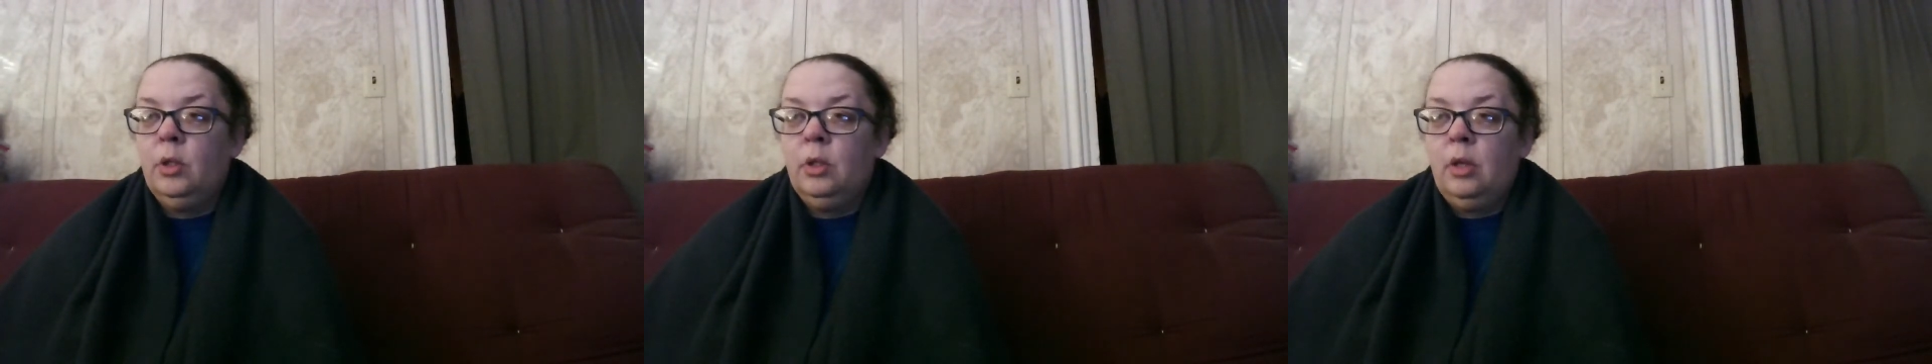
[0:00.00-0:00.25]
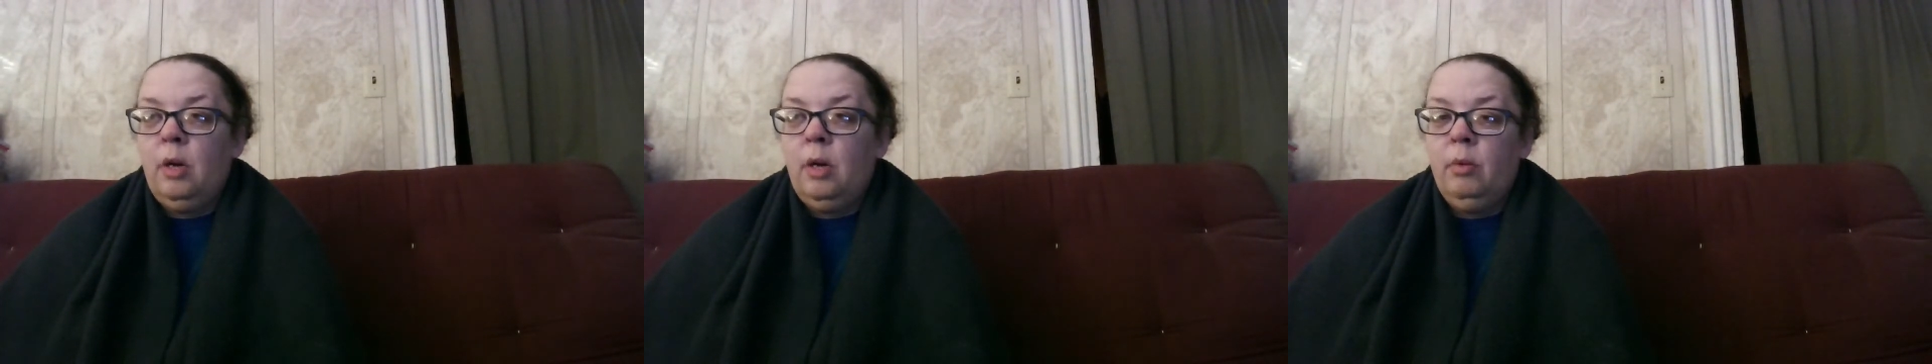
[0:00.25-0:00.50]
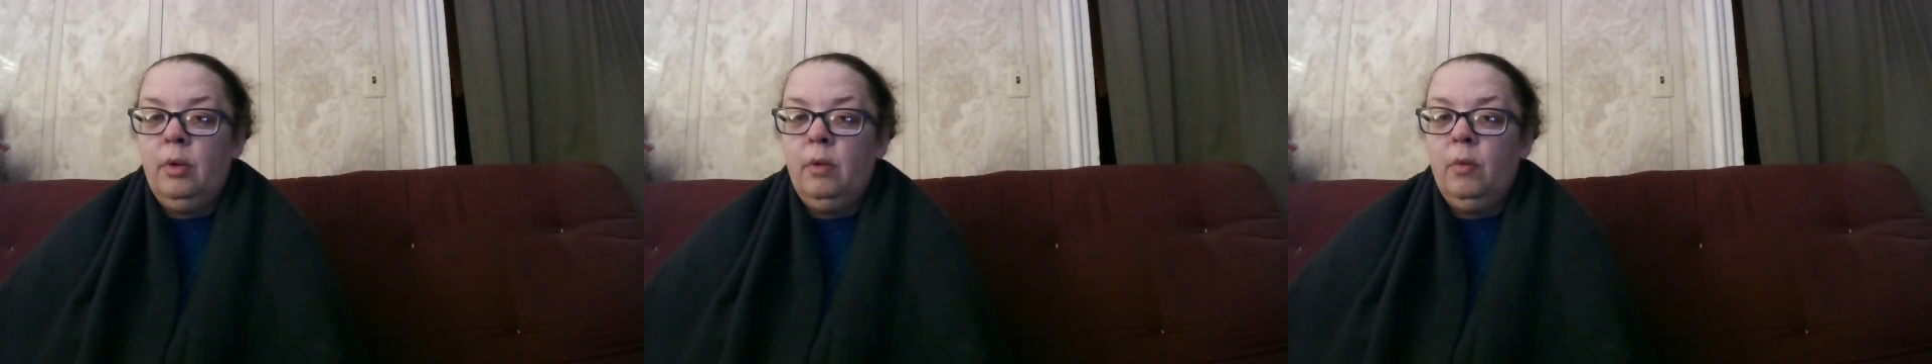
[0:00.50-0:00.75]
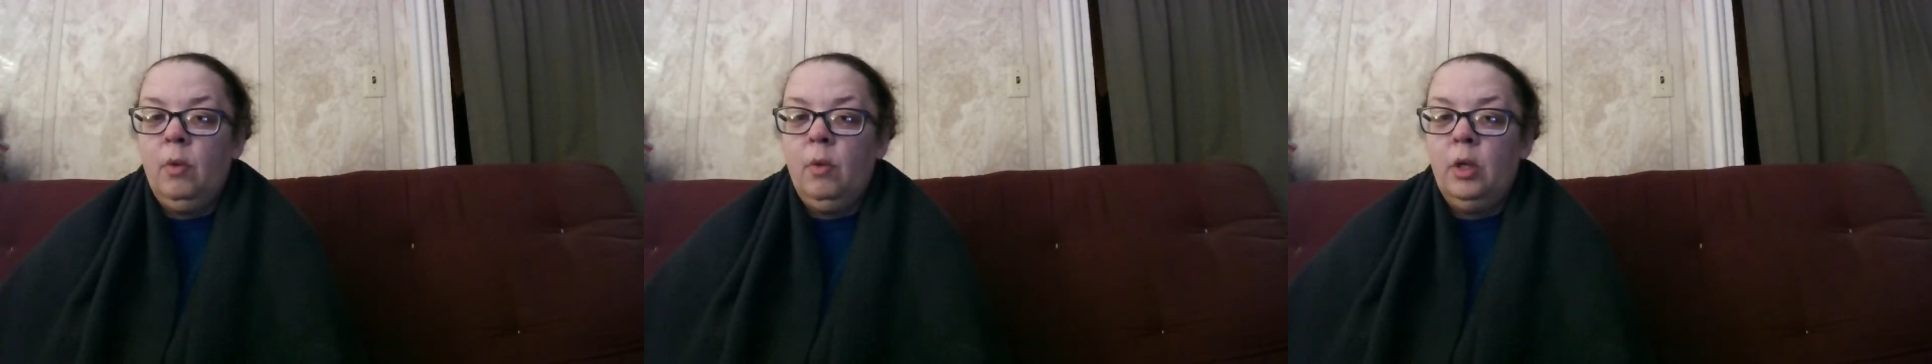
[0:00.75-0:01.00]
which I would
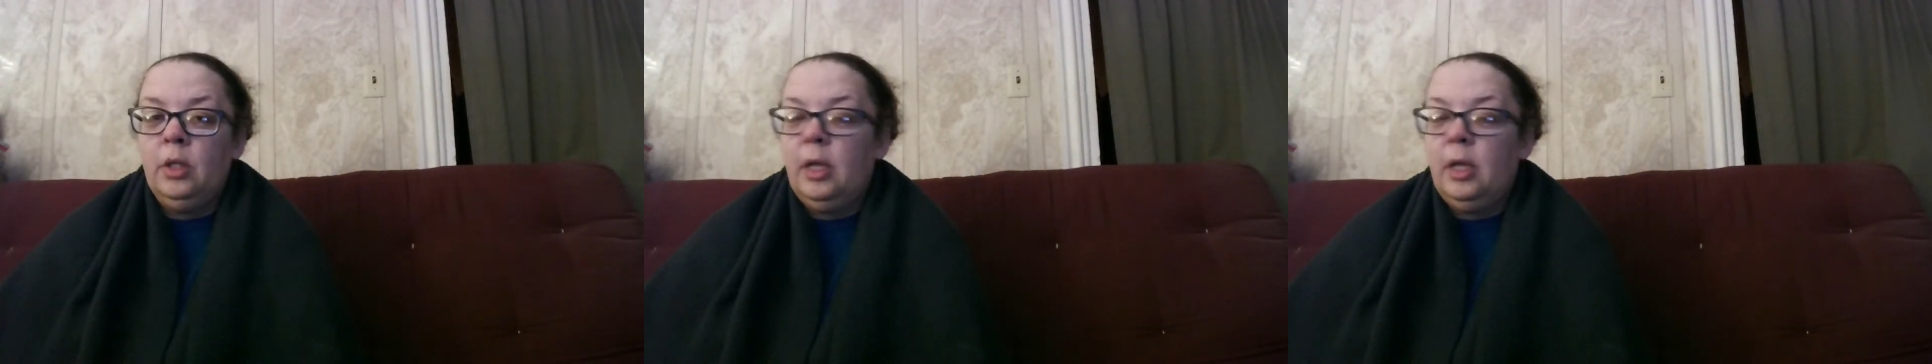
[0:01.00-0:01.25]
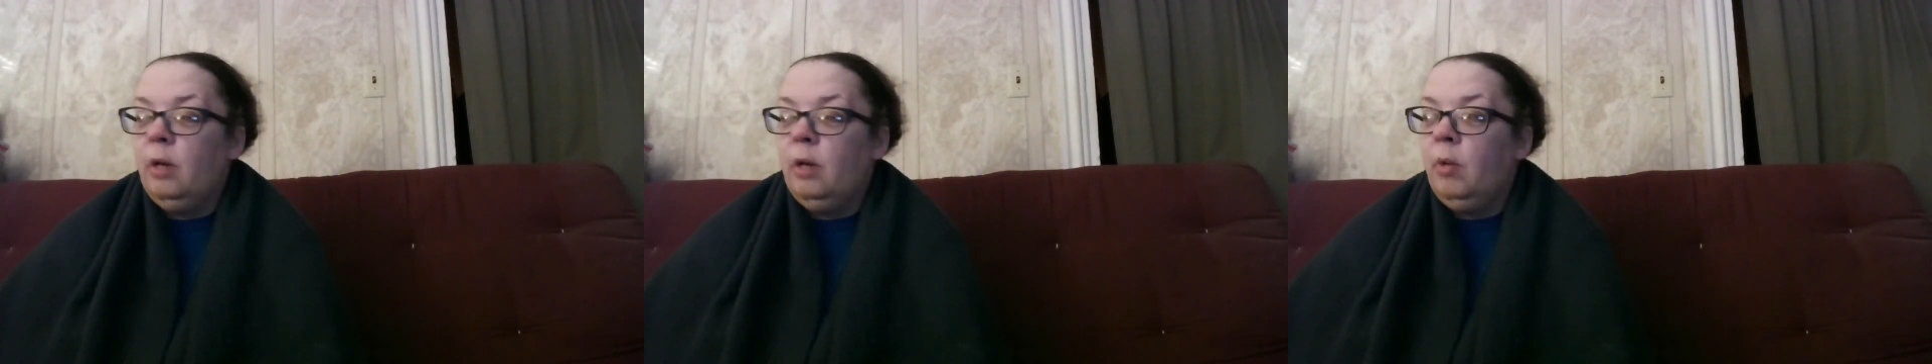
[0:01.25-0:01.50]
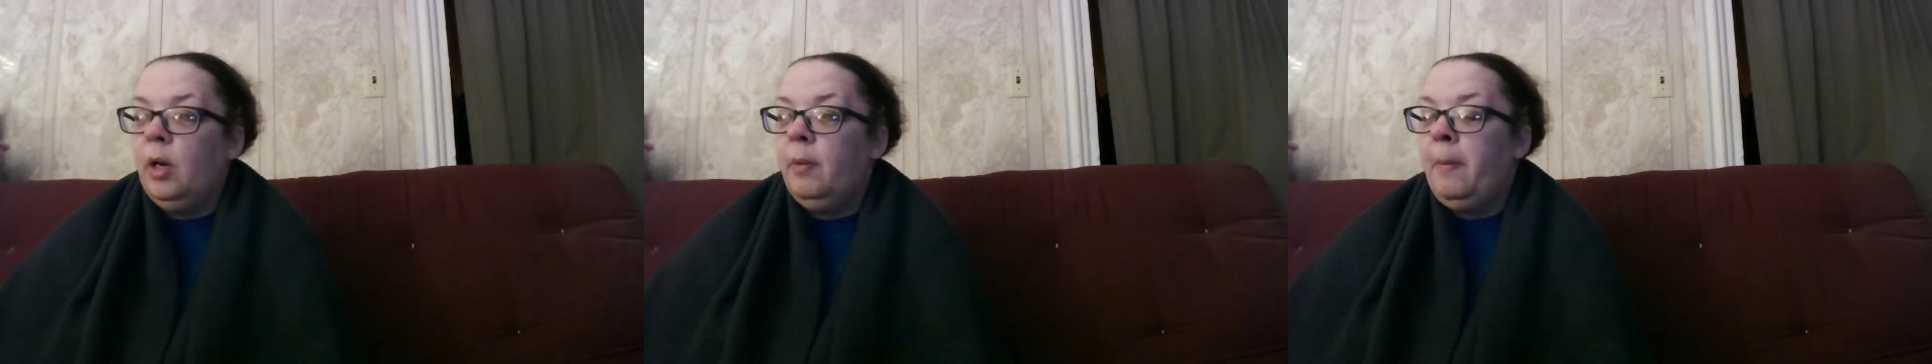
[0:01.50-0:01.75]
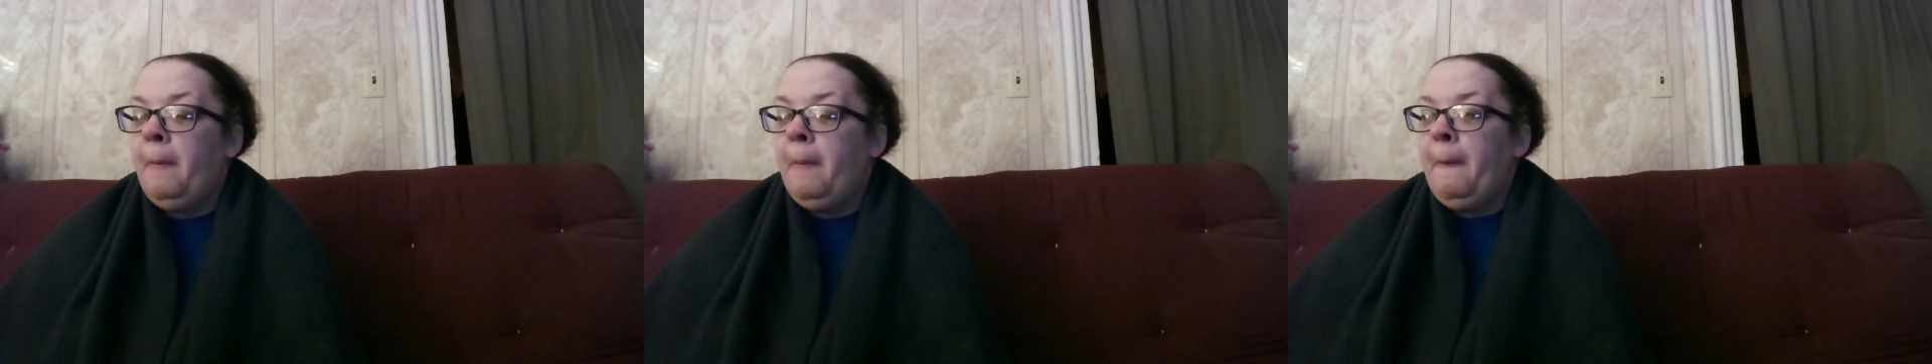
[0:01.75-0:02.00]
never watch that anyway.